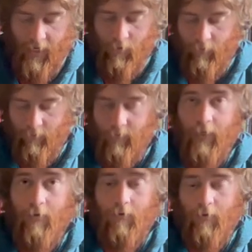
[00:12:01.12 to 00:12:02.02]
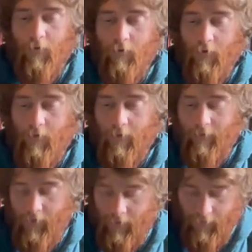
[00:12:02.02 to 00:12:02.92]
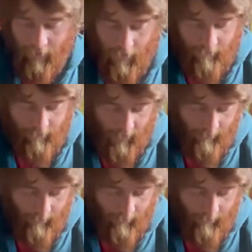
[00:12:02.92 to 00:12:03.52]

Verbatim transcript: out with me. Is just this stuff, my